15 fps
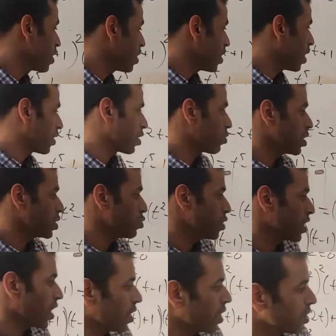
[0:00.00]
Otherwise we
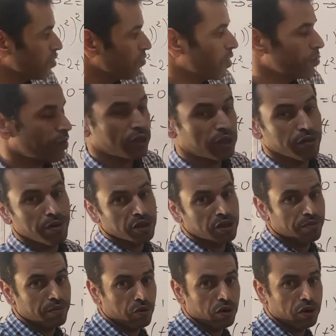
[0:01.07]
cannot divide by t minus
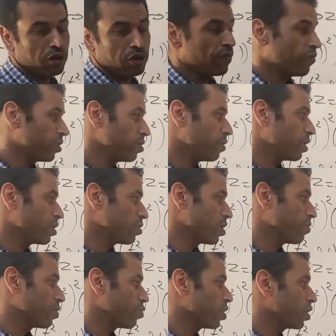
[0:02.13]
number 1. If t minus
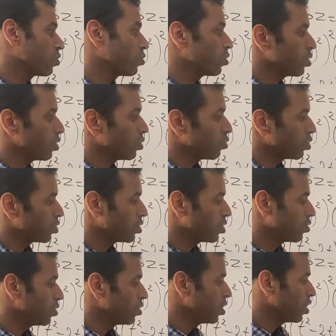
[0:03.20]
number 1 equals
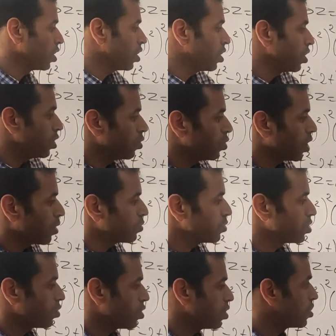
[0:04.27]
0, you will have
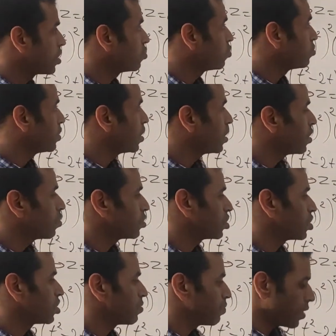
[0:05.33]
0 in the denominator, which is
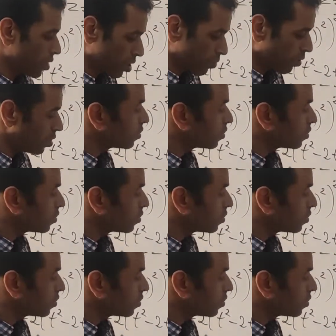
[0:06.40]
impossible.